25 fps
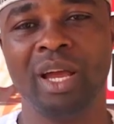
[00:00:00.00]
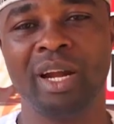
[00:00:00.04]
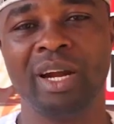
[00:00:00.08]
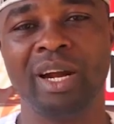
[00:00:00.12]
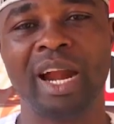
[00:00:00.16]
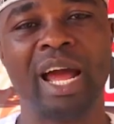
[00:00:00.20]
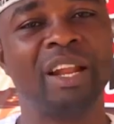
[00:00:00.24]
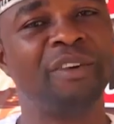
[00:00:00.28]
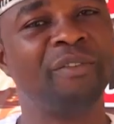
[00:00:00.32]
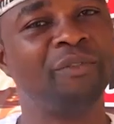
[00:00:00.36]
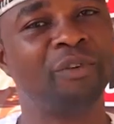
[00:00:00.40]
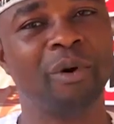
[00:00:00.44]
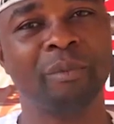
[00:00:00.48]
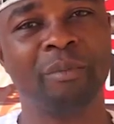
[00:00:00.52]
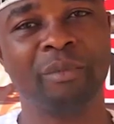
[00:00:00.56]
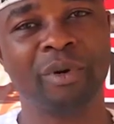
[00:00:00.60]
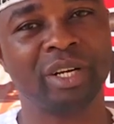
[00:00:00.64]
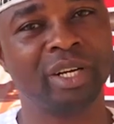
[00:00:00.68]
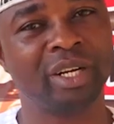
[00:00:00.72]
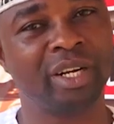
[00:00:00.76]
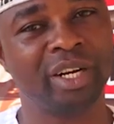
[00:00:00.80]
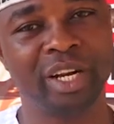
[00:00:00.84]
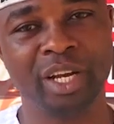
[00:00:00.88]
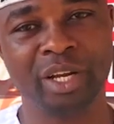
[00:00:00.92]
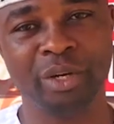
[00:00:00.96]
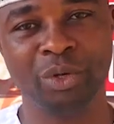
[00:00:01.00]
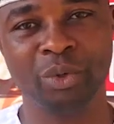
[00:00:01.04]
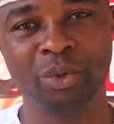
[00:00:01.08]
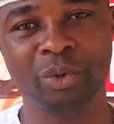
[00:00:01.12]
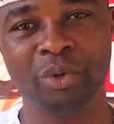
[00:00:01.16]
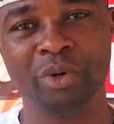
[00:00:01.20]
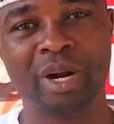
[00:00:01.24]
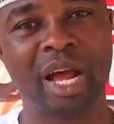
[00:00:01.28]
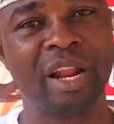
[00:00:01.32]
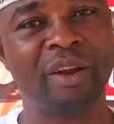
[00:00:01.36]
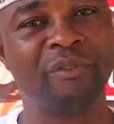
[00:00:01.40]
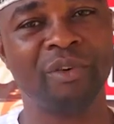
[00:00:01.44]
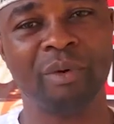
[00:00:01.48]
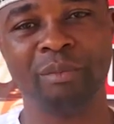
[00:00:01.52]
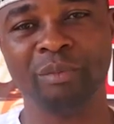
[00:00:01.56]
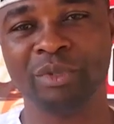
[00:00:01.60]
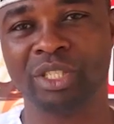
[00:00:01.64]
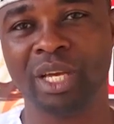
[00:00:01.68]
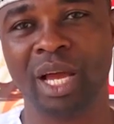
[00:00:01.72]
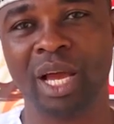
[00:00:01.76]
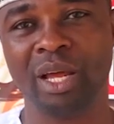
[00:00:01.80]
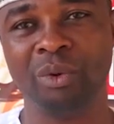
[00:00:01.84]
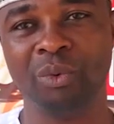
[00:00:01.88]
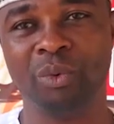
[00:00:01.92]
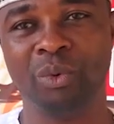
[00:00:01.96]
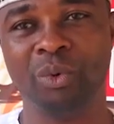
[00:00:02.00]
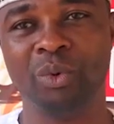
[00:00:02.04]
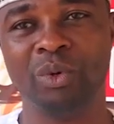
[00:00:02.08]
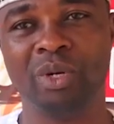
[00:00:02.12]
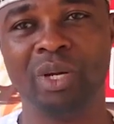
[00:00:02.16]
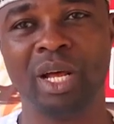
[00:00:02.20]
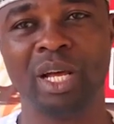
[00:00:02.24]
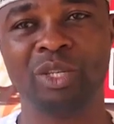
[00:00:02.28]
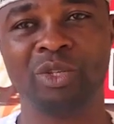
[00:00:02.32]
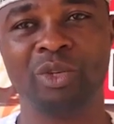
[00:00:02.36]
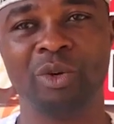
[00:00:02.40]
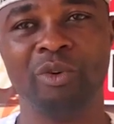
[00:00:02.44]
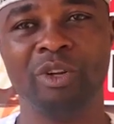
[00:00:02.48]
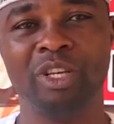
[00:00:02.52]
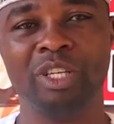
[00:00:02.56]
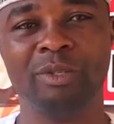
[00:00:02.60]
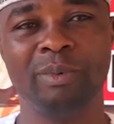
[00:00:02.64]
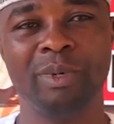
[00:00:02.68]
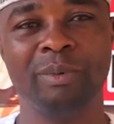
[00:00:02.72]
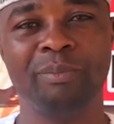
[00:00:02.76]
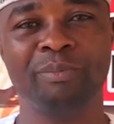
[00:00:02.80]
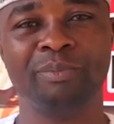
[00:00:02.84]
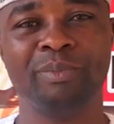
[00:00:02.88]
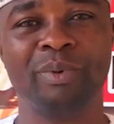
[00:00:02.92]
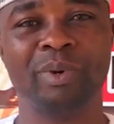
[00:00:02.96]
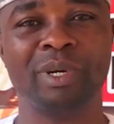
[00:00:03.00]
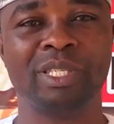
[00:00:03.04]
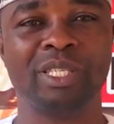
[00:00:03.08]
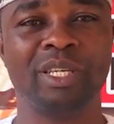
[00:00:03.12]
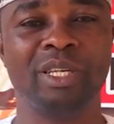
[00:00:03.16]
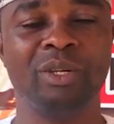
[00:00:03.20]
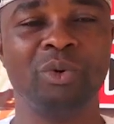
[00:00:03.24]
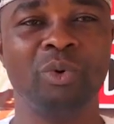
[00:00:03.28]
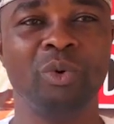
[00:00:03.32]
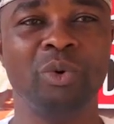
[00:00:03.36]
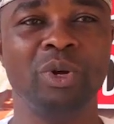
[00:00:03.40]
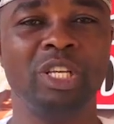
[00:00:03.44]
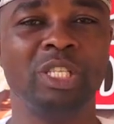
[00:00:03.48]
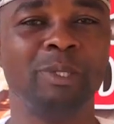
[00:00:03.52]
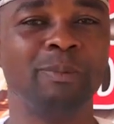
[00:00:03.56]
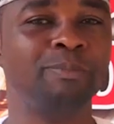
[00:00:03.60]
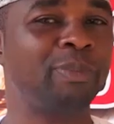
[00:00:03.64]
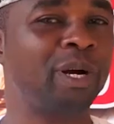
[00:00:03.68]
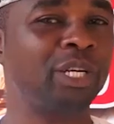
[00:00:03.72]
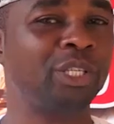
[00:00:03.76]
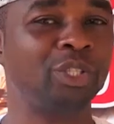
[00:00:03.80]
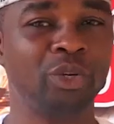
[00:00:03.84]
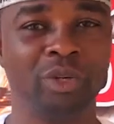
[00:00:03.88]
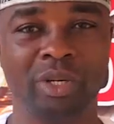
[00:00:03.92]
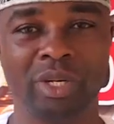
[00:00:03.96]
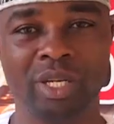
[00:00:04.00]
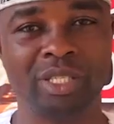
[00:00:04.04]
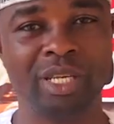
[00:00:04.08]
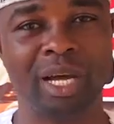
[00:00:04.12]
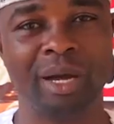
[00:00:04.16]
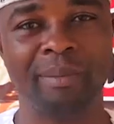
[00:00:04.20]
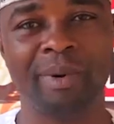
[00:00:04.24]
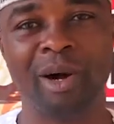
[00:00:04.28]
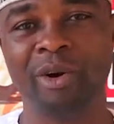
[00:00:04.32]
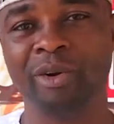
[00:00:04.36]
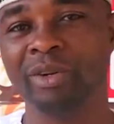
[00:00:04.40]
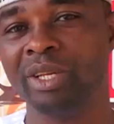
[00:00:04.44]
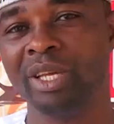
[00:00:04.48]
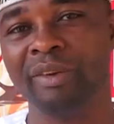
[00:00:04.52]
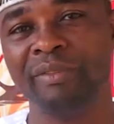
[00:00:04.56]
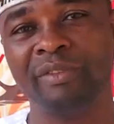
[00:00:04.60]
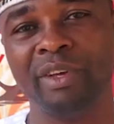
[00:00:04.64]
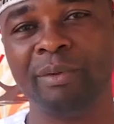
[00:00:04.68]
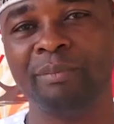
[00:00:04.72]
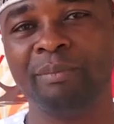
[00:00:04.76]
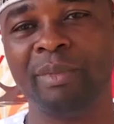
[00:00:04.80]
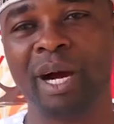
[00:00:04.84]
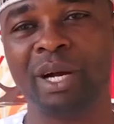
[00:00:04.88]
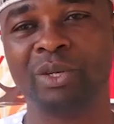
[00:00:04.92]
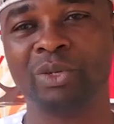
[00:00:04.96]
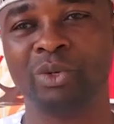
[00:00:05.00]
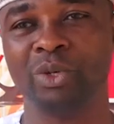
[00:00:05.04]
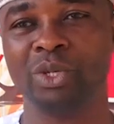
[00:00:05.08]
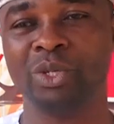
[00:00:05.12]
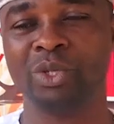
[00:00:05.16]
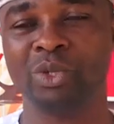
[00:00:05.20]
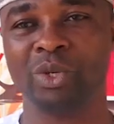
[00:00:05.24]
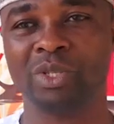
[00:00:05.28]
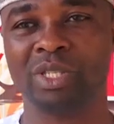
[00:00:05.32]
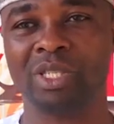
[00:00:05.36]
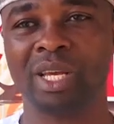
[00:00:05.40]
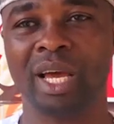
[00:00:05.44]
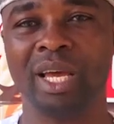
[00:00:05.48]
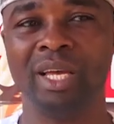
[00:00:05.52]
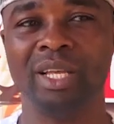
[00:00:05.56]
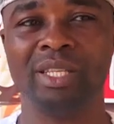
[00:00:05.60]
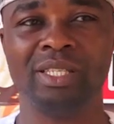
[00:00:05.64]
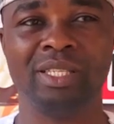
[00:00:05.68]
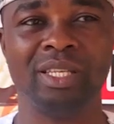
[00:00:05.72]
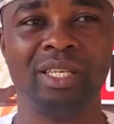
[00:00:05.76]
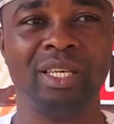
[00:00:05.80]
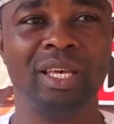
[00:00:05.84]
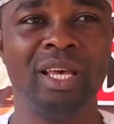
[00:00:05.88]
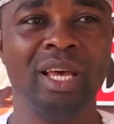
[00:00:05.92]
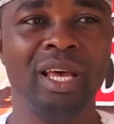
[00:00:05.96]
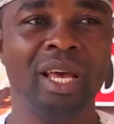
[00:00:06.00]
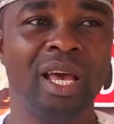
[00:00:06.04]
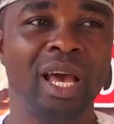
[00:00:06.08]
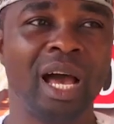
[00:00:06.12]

right from cradle, right from childhood, has always been a person who is passionate about giving back to the society.